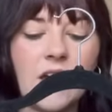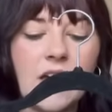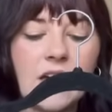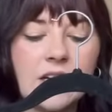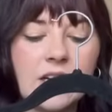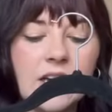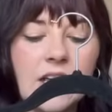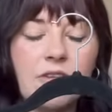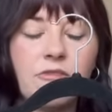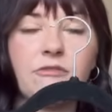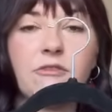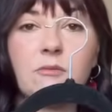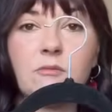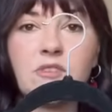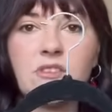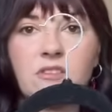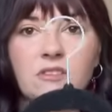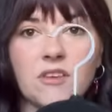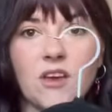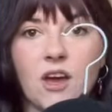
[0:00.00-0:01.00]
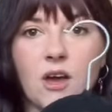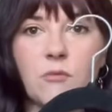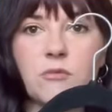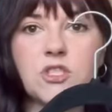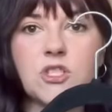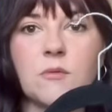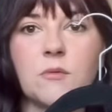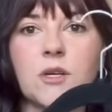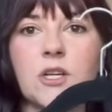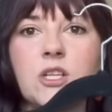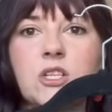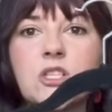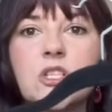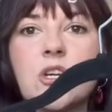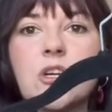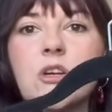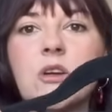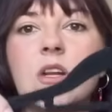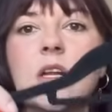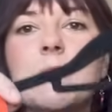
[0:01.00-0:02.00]
had left from the skirt, which I'm going to
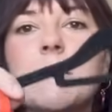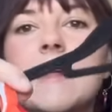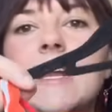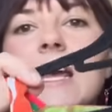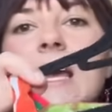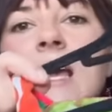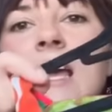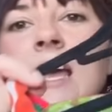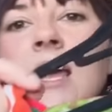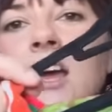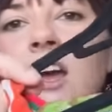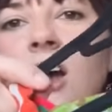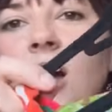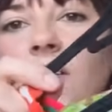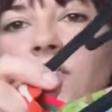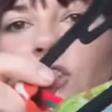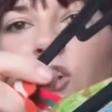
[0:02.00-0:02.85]
show you in a minute. I've